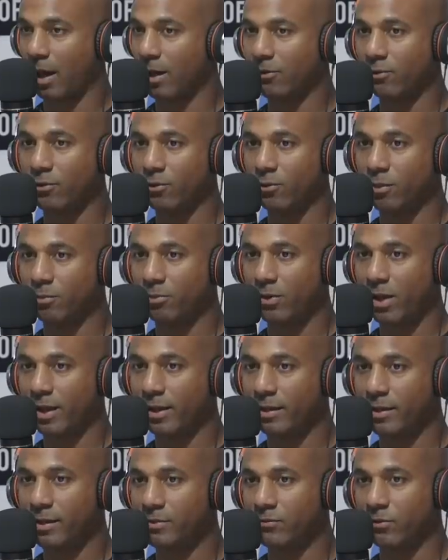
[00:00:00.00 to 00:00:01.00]
I don't know what
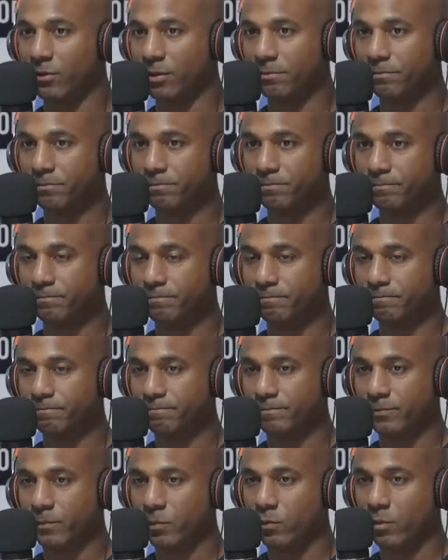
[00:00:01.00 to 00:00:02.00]
planet he's from. No, mm. I
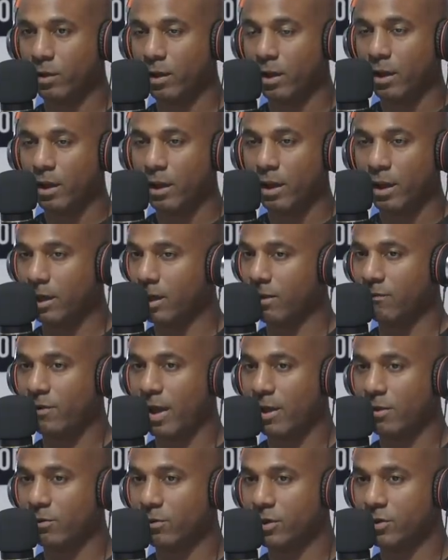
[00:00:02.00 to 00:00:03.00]
never, no. He never
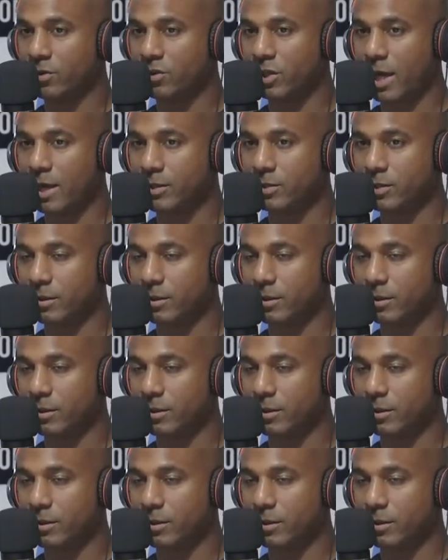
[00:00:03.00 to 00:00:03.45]
had no good shots.